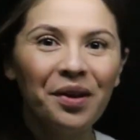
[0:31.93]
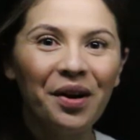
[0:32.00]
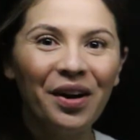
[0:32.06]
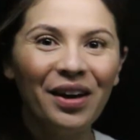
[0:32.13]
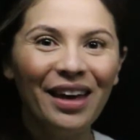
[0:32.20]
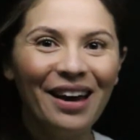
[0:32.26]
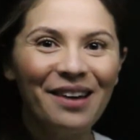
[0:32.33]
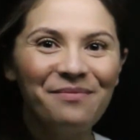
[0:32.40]

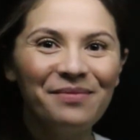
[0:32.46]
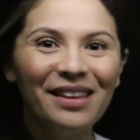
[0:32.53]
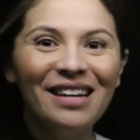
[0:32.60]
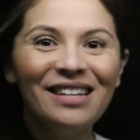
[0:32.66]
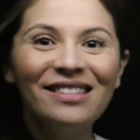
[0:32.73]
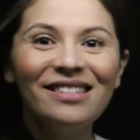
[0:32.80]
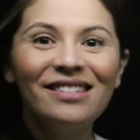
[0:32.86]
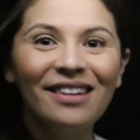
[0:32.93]
Okay,
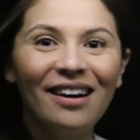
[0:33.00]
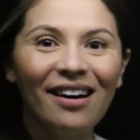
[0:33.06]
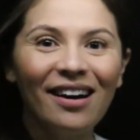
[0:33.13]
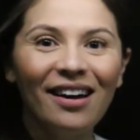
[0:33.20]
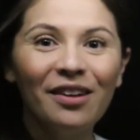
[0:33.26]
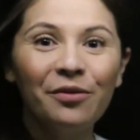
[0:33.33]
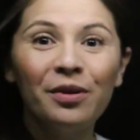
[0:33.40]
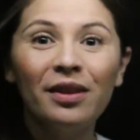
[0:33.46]
let's
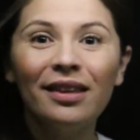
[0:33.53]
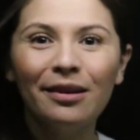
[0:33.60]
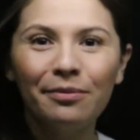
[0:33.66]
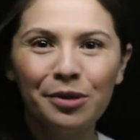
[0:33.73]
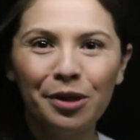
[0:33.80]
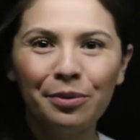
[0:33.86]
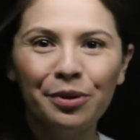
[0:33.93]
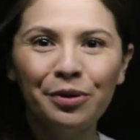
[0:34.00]
start with the
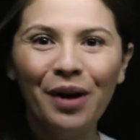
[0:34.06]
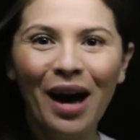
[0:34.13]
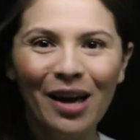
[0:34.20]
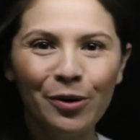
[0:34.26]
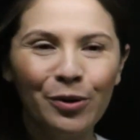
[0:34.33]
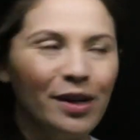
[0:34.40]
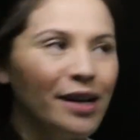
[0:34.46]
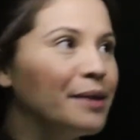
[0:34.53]
abdominal
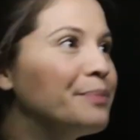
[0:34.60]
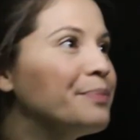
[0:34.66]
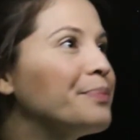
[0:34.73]
aorta.